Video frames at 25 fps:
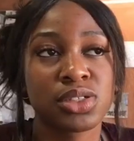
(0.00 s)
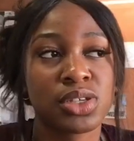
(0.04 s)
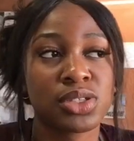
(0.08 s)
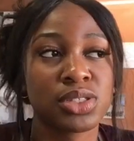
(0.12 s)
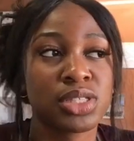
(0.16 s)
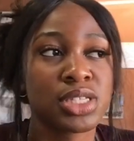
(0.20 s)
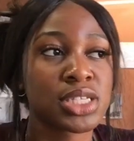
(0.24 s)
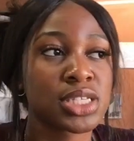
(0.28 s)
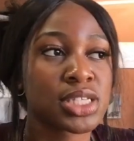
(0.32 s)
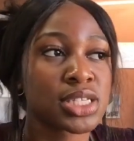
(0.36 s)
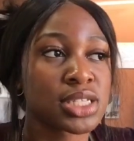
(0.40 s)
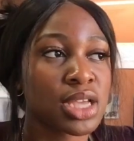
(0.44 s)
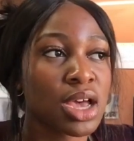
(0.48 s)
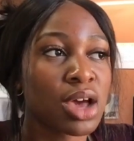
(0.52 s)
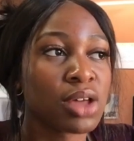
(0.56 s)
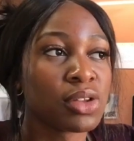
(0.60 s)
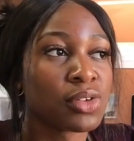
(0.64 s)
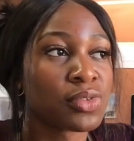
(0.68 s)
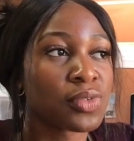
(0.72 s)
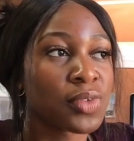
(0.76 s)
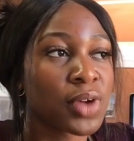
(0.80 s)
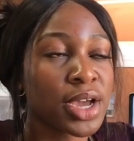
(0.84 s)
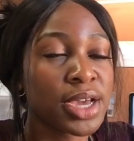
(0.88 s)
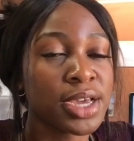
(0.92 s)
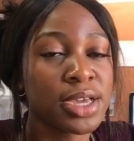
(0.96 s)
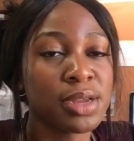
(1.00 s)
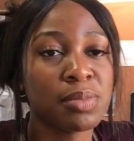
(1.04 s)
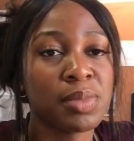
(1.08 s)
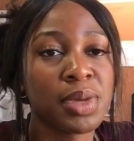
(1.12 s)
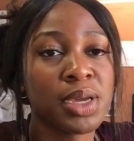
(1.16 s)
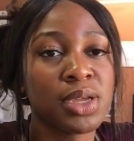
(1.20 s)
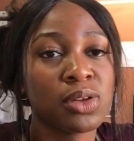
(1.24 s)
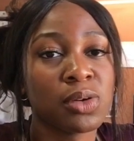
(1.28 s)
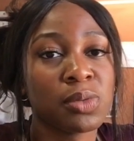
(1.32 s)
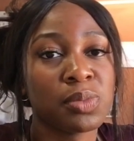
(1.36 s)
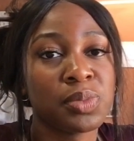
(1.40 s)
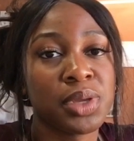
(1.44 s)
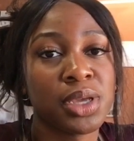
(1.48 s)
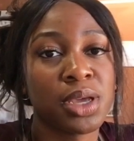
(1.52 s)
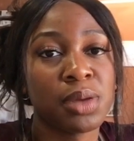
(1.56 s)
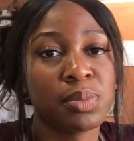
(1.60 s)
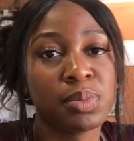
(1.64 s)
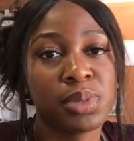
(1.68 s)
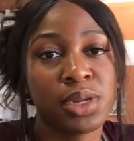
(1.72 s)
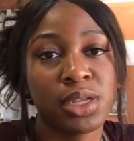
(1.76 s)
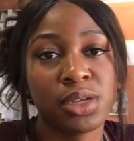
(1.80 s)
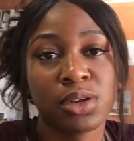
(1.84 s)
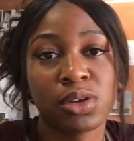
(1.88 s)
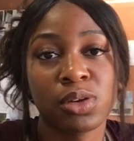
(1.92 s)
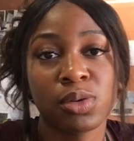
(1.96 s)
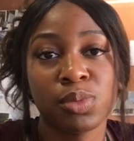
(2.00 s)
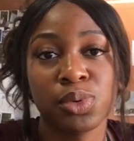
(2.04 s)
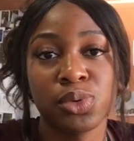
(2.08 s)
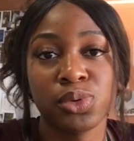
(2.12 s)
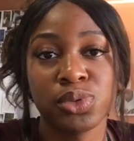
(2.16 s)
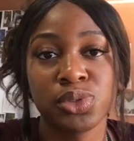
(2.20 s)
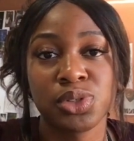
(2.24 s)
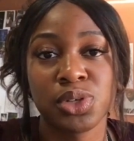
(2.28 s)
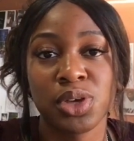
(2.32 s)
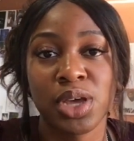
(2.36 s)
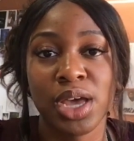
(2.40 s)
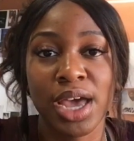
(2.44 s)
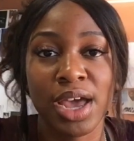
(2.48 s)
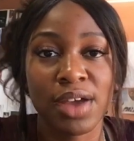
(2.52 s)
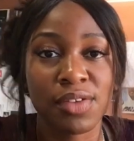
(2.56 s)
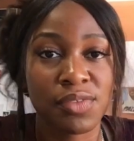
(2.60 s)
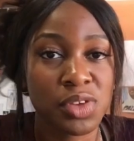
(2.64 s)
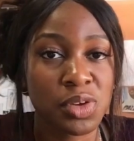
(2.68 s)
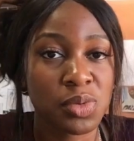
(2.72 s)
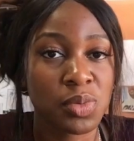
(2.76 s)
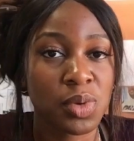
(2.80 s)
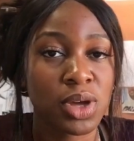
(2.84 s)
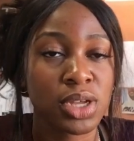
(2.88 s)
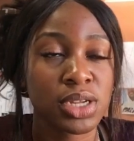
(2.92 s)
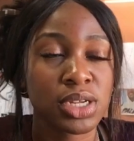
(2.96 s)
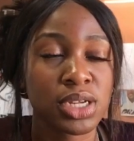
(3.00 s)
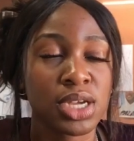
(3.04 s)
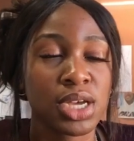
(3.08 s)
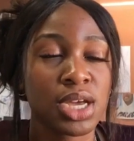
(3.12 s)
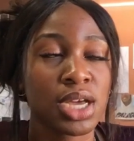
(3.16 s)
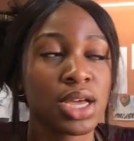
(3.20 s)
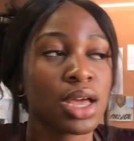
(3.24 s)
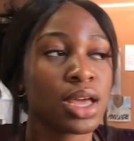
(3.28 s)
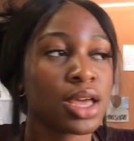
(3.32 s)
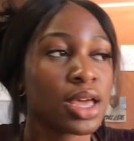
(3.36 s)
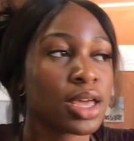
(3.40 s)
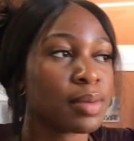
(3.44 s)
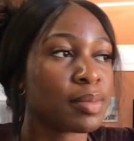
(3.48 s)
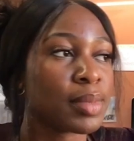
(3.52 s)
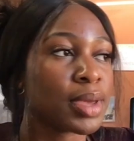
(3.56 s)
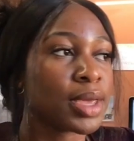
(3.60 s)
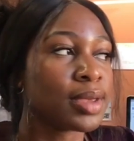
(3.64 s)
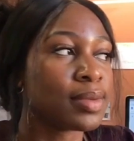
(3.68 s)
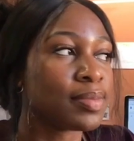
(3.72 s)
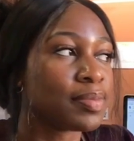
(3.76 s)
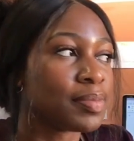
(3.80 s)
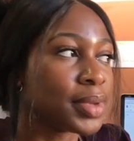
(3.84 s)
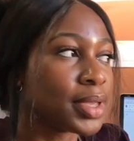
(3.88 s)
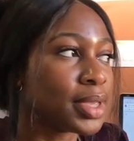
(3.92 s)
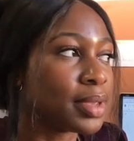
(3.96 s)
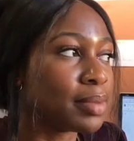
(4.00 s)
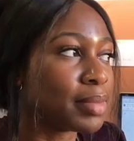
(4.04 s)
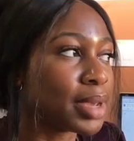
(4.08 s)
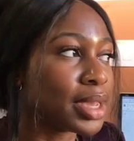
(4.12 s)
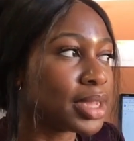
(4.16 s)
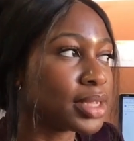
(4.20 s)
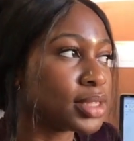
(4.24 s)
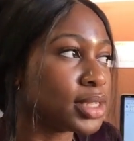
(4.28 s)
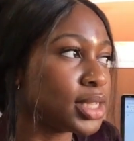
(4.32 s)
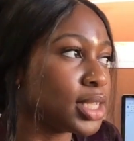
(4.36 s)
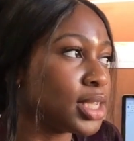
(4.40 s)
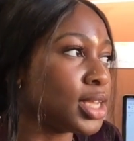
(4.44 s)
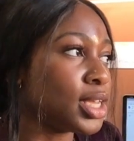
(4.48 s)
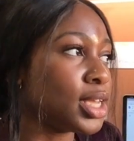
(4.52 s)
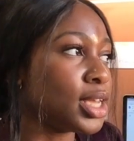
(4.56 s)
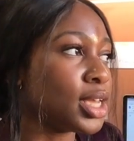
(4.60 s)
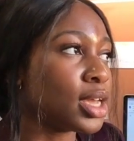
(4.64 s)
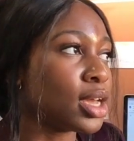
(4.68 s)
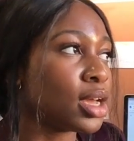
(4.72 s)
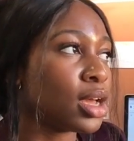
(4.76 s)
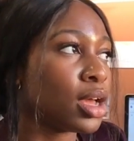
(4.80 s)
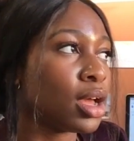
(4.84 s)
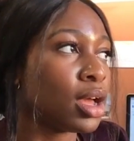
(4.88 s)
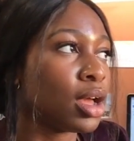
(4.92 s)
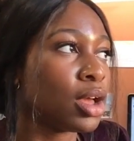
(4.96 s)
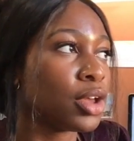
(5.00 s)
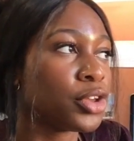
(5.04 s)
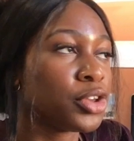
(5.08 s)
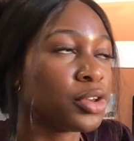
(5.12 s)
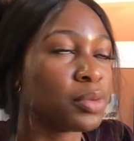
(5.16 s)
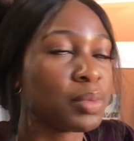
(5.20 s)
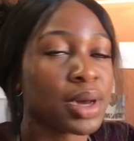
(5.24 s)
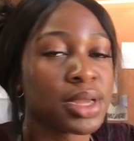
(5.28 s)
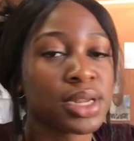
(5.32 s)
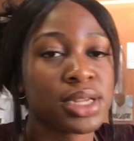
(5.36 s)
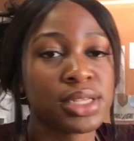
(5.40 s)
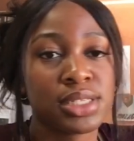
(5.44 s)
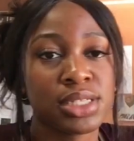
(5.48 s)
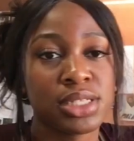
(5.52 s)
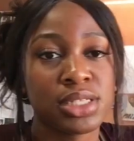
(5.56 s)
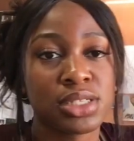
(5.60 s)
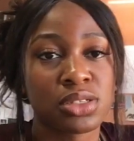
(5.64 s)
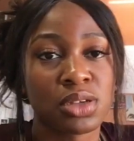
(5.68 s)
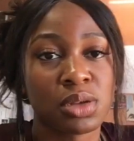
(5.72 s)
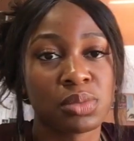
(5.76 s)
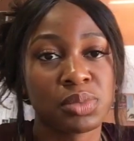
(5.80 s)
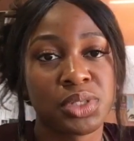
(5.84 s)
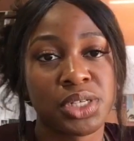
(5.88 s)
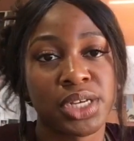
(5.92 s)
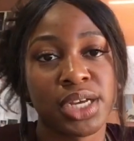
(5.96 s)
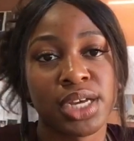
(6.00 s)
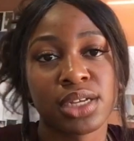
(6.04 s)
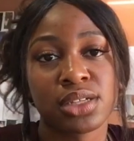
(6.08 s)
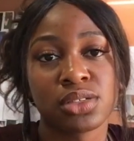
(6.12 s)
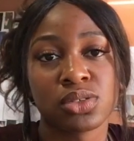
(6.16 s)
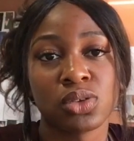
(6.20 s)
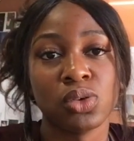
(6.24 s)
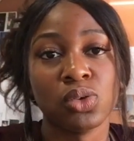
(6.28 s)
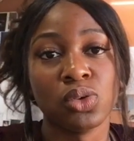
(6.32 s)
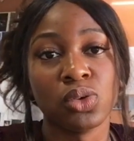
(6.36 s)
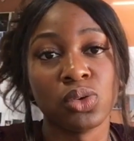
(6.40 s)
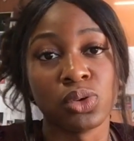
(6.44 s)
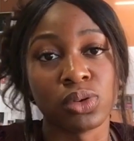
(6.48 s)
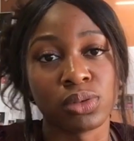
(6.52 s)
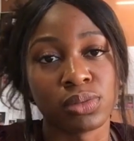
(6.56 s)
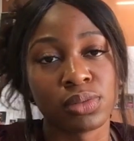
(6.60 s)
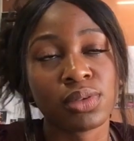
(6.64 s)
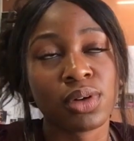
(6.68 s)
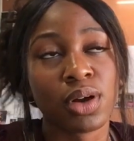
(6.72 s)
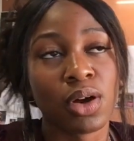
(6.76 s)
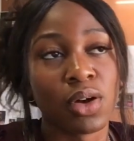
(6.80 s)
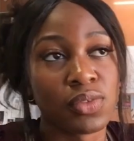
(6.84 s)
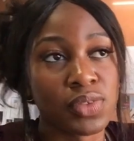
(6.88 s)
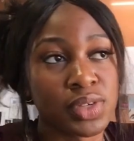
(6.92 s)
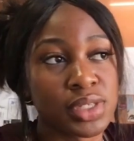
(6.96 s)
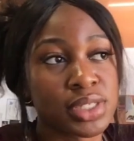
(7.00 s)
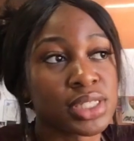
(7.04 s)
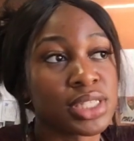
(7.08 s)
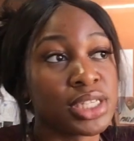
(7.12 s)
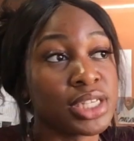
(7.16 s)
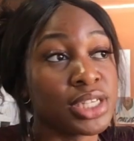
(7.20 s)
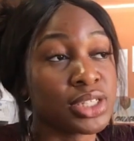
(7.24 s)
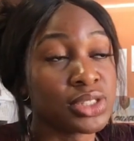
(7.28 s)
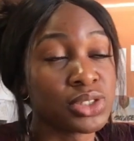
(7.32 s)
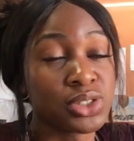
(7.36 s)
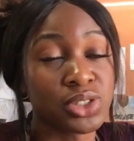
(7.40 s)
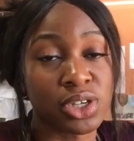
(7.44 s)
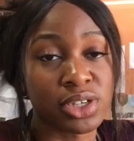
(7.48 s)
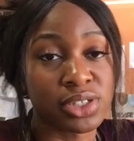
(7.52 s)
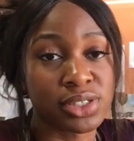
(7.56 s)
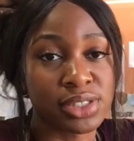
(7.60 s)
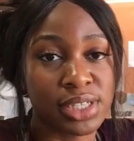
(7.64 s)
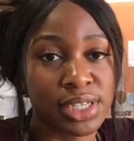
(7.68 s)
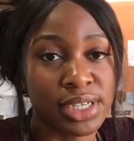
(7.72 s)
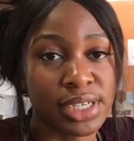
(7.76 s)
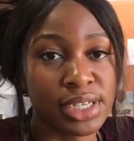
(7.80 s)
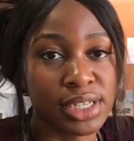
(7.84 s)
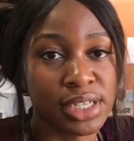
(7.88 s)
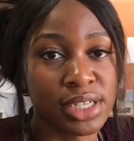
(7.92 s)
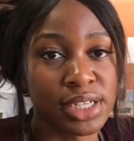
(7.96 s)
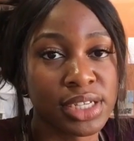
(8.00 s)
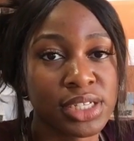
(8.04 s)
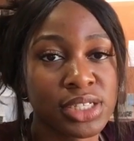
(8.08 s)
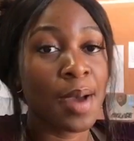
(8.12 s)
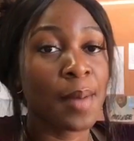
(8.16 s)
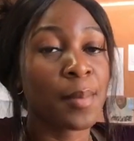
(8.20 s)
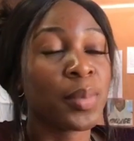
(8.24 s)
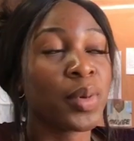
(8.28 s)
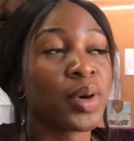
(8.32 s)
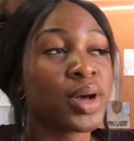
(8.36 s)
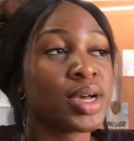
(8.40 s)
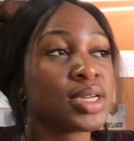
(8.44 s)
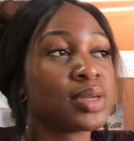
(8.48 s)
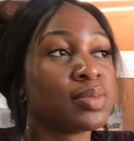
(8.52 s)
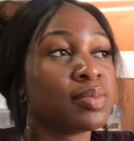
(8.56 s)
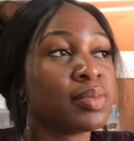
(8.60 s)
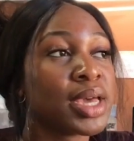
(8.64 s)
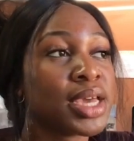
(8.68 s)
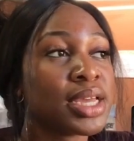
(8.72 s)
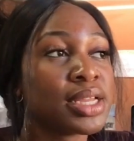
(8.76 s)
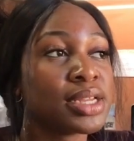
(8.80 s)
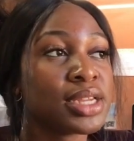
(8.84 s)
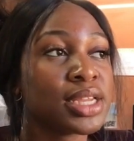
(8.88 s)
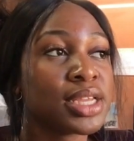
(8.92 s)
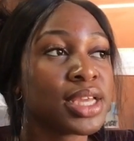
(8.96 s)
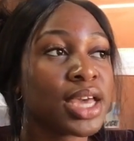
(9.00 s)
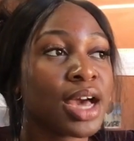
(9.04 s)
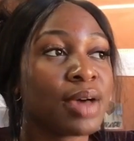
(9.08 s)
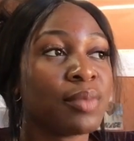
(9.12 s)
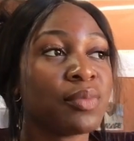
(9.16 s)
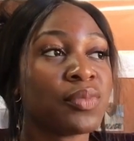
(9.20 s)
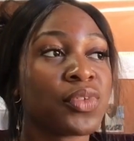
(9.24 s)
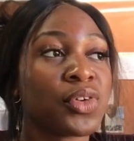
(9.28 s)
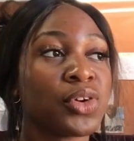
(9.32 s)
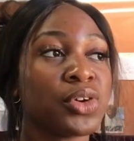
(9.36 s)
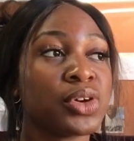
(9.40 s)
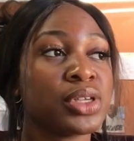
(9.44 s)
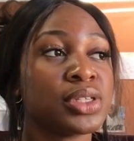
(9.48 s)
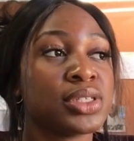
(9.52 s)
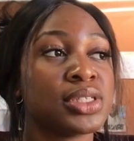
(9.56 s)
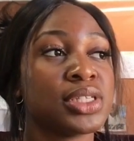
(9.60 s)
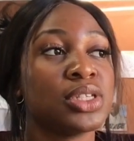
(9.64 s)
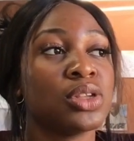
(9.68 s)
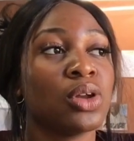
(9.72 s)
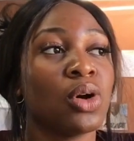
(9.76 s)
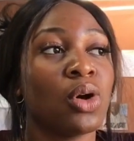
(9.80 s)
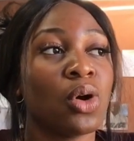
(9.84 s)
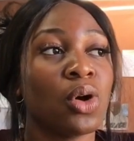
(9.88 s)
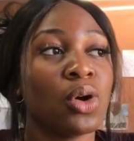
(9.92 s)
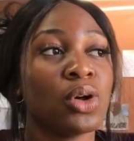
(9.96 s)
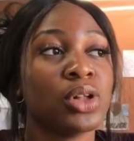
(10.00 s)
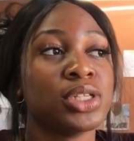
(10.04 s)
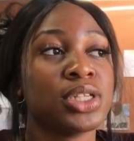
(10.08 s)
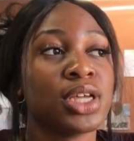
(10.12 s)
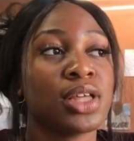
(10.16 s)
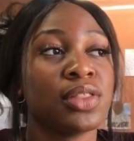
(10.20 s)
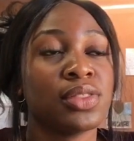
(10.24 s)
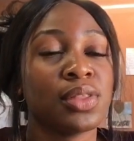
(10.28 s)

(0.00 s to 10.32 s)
this style of writing may not be applicable to everyone. It may be mainly humanity subjects or obviously just English, but mainly I'm focusing on the